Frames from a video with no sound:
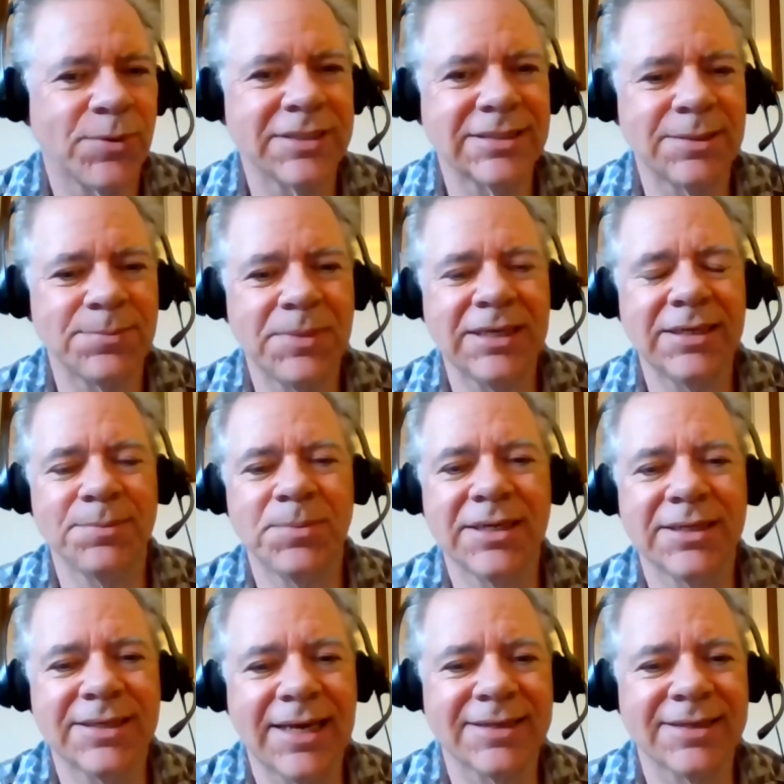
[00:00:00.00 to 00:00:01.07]
does it mean to
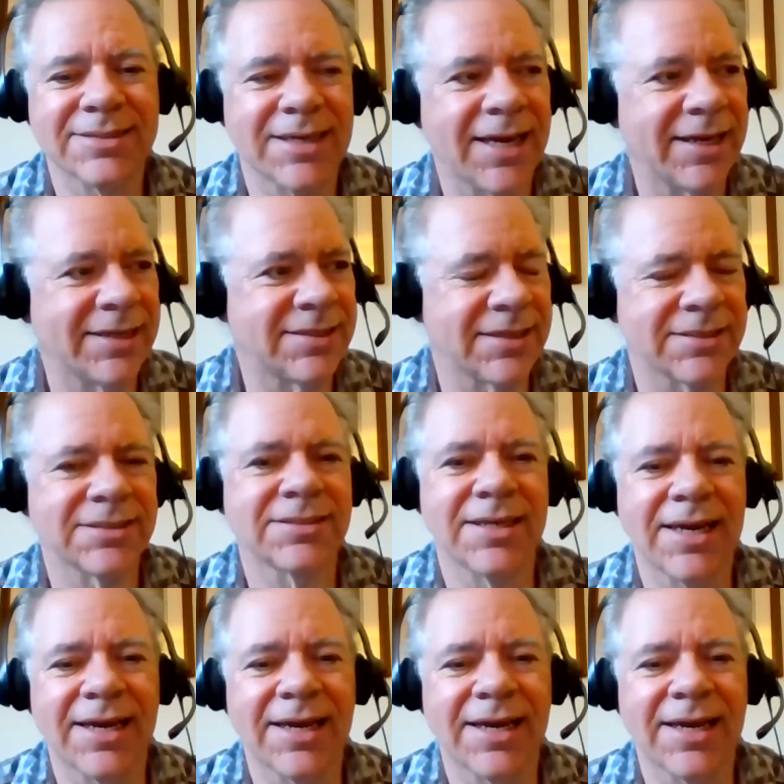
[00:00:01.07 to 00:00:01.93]
be a data scientist,